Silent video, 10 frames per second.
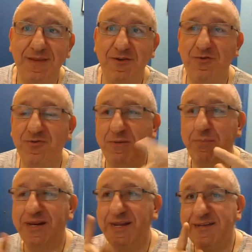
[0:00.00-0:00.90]
You know,
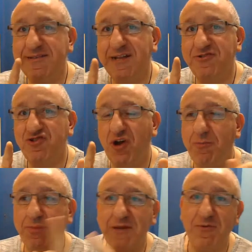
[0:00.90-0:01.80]
replace that
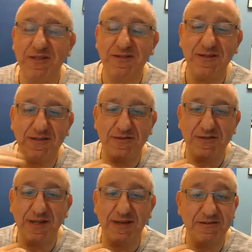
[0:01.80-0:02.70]
jumping with sit and
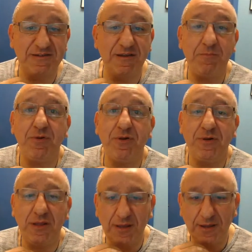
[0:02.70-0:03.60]
stay.
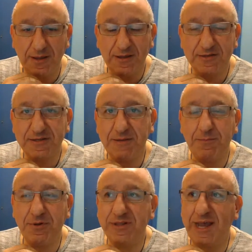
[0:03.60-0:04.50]
Simple,
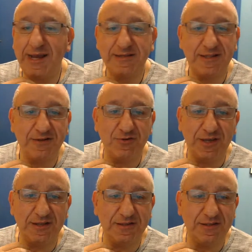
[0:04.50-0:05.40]
simple task that you
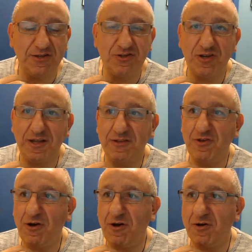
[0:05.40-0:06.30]
can teach a
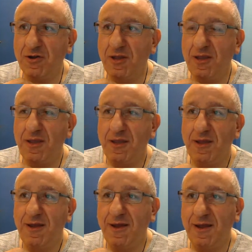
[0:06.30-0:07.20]
dog
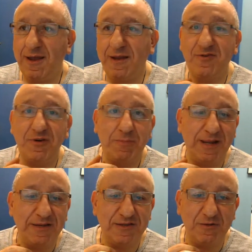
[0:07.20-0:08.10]
uh, and
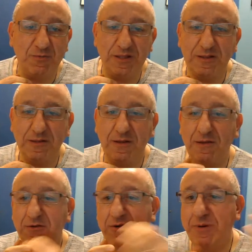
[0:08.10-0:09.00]
replace it with
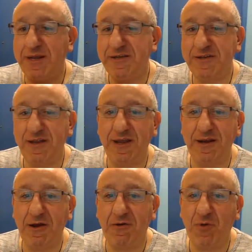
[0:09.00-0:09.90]
uh, replace
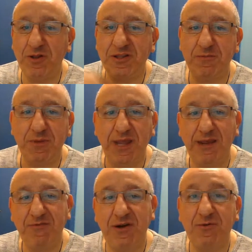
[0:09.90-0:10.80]
an unwanted
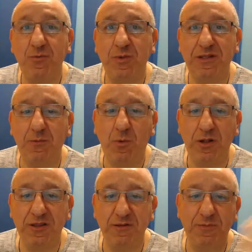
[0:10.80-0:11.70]
behavior with a
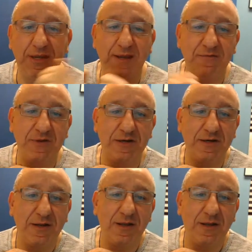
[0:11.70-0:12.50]
wanted behavior.